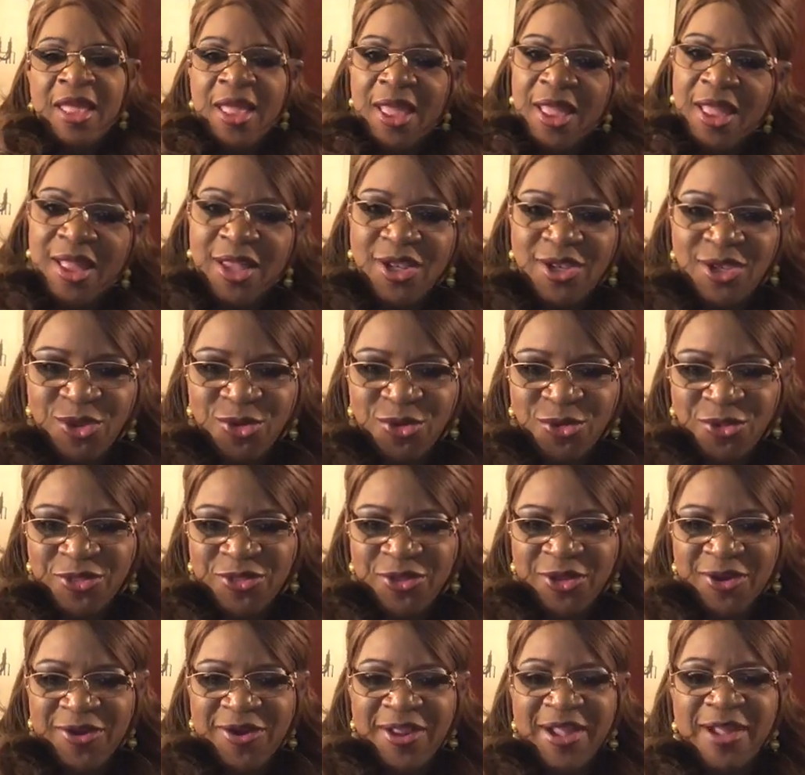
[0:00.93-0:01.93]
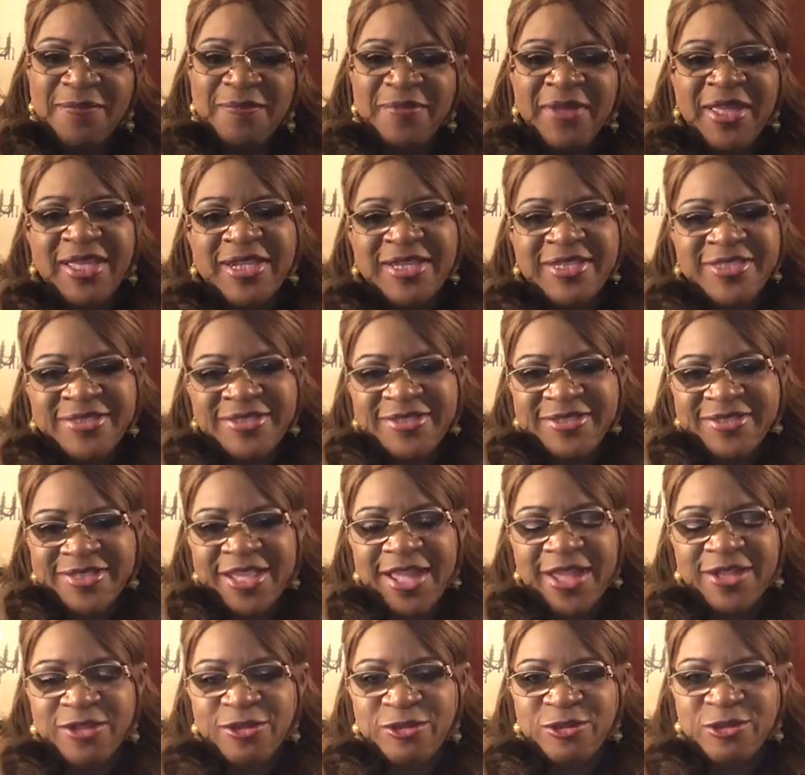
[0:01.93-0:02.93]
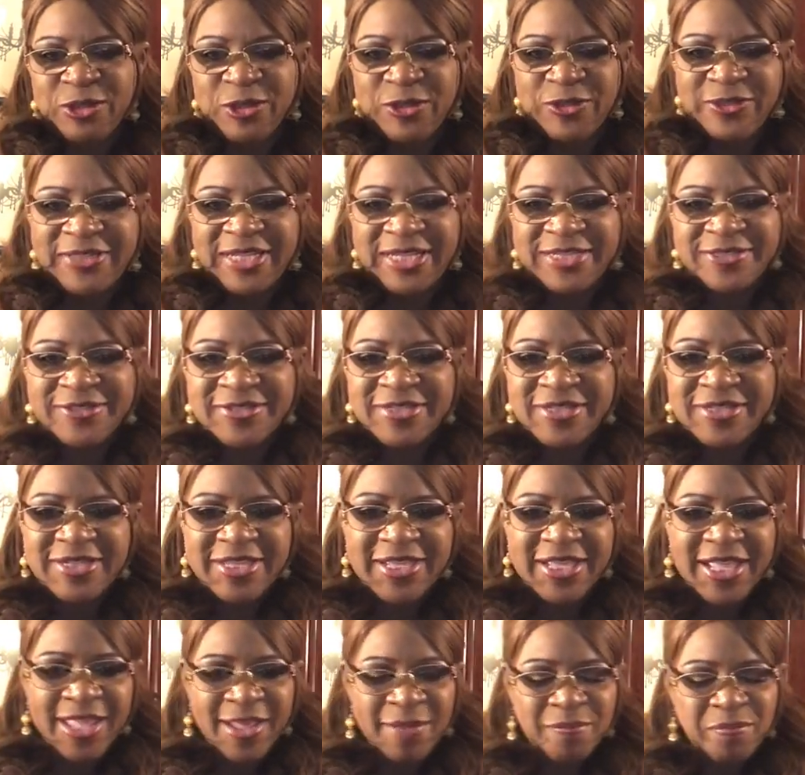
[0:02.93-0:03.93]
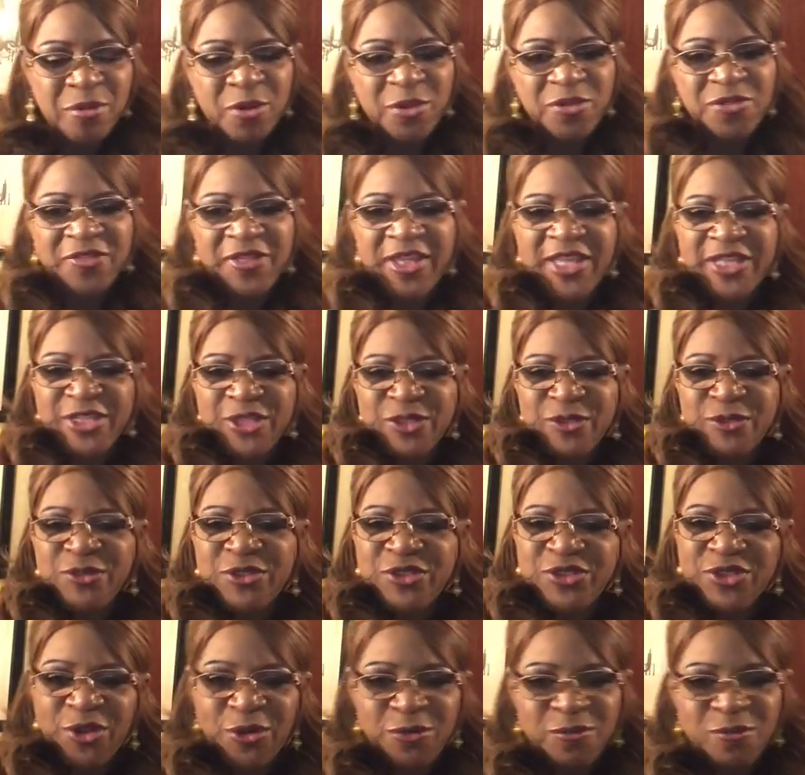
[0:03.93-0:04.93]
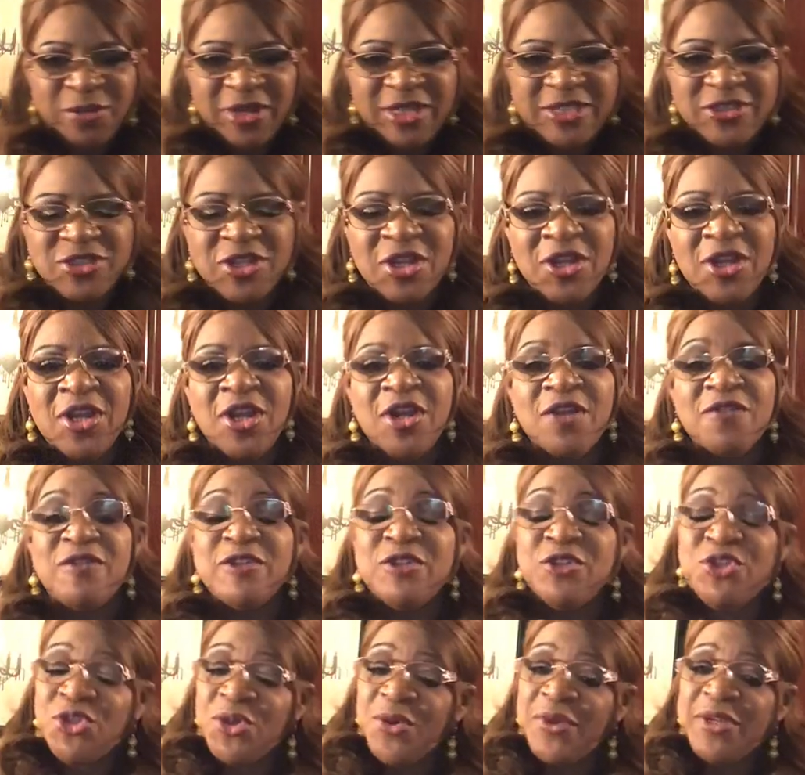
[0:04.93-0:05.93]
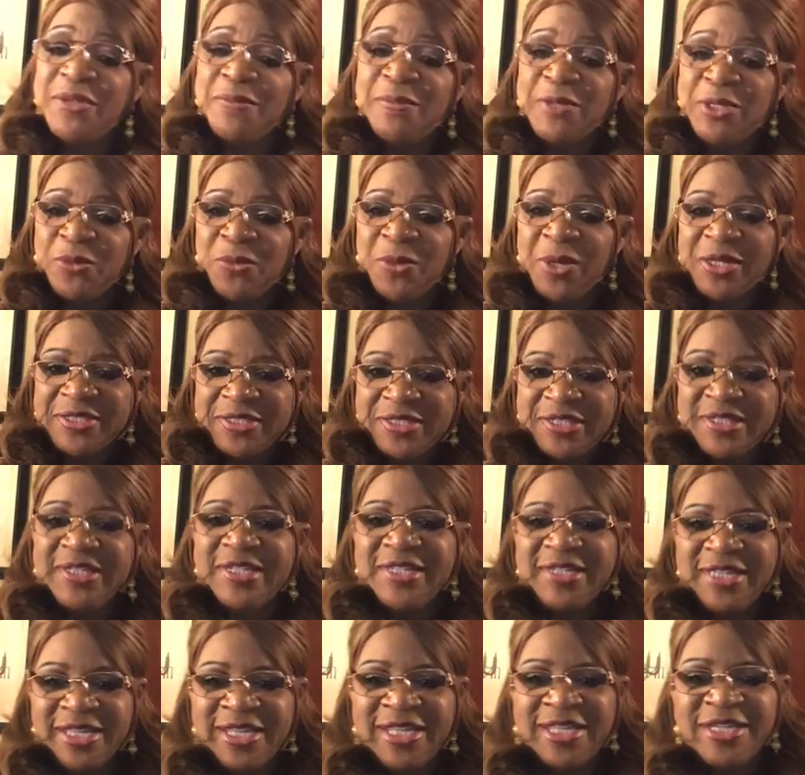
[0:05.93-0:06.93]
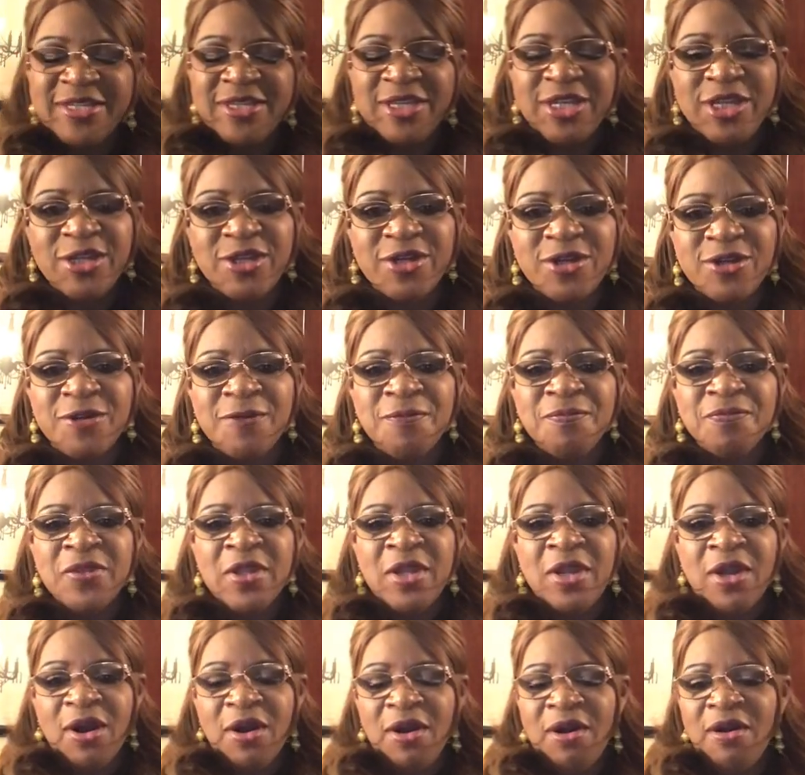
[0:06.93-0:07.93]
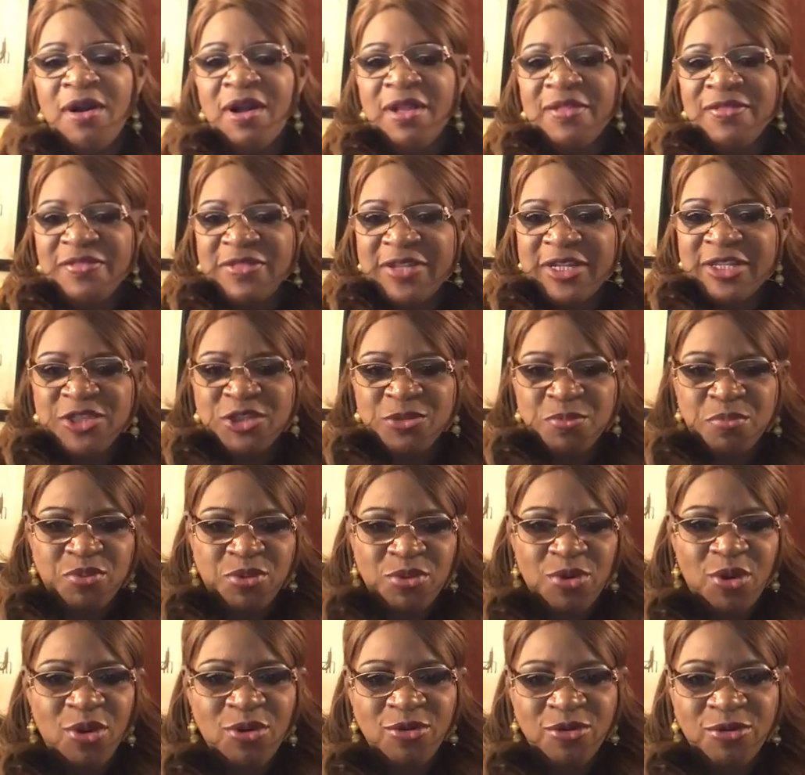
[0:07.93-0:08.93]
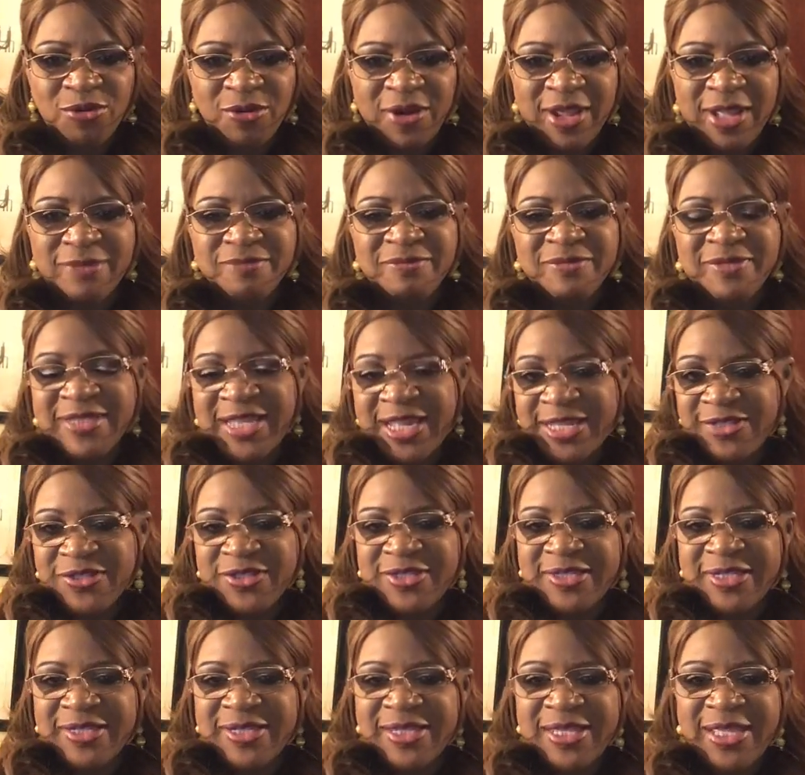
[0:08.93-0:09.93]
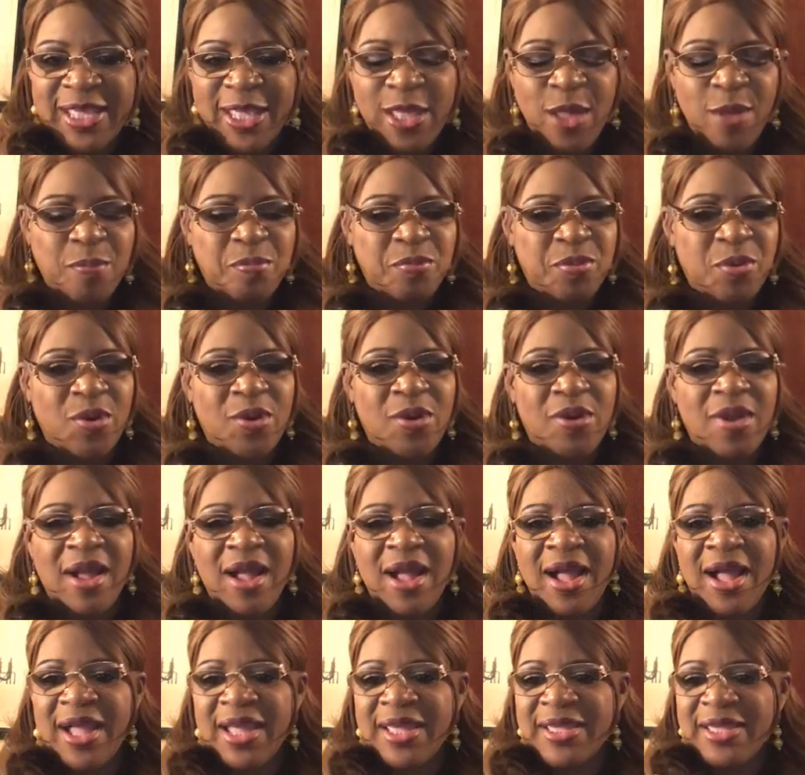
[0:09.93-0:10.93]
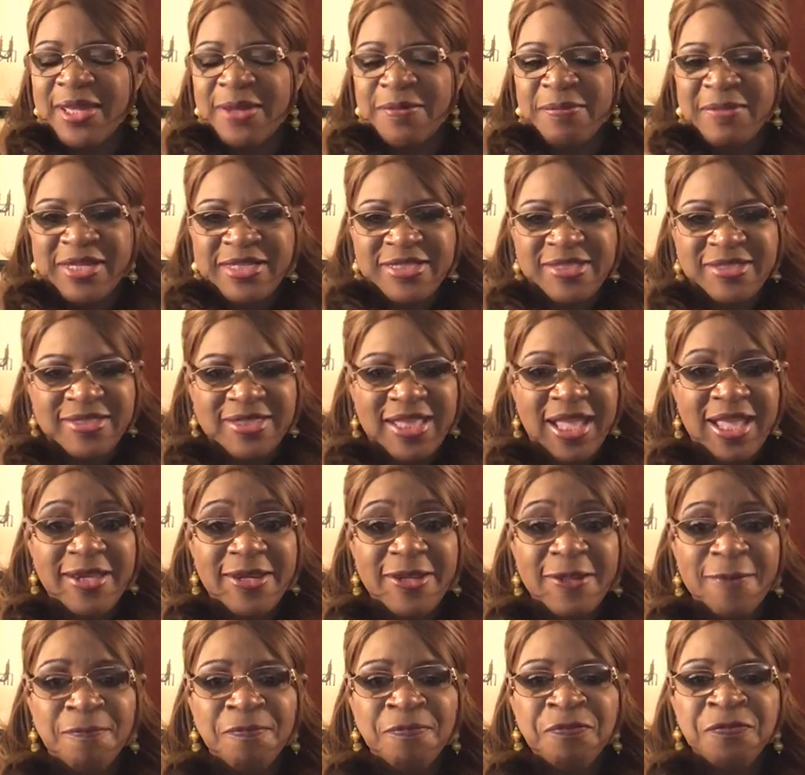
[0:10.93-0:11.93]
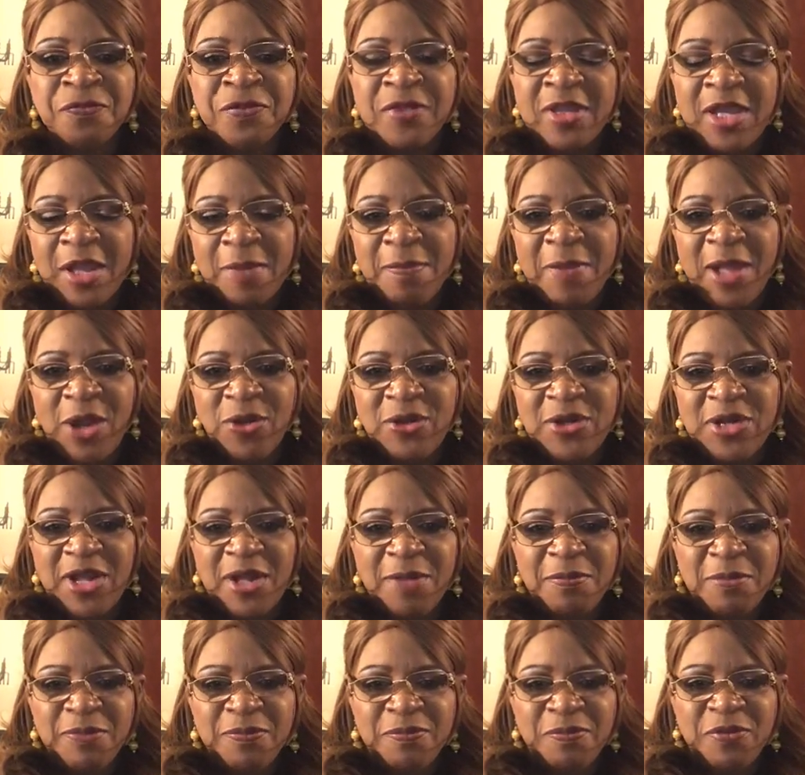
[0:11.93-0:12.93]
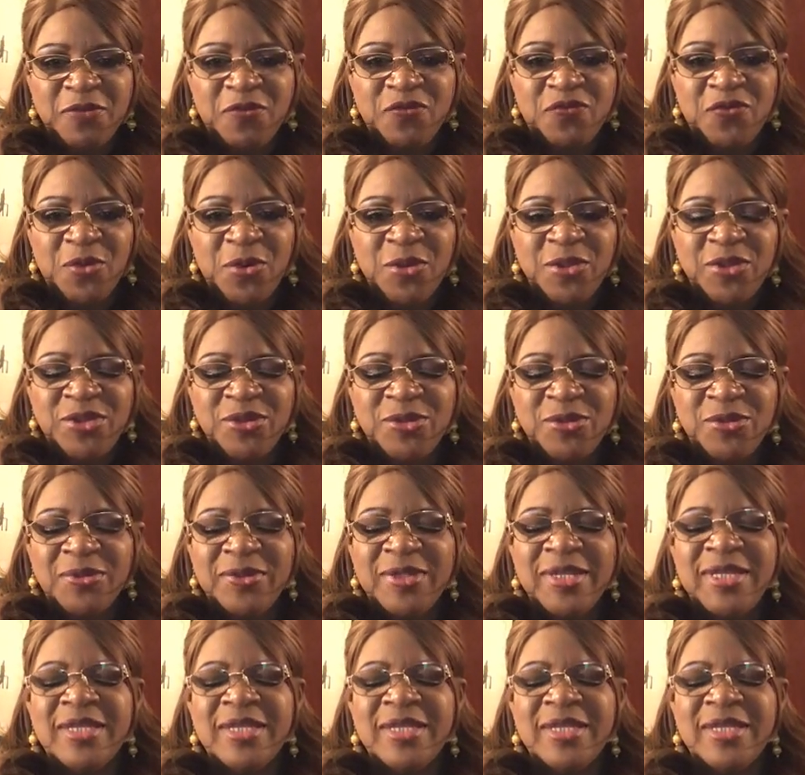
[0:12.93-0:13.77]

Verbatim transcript: Hello there, I'm Helen Saddler, your Destiny Helper. Thank you so much for joining me once again here on this program, Destiny Helper. I am excited about coming before you.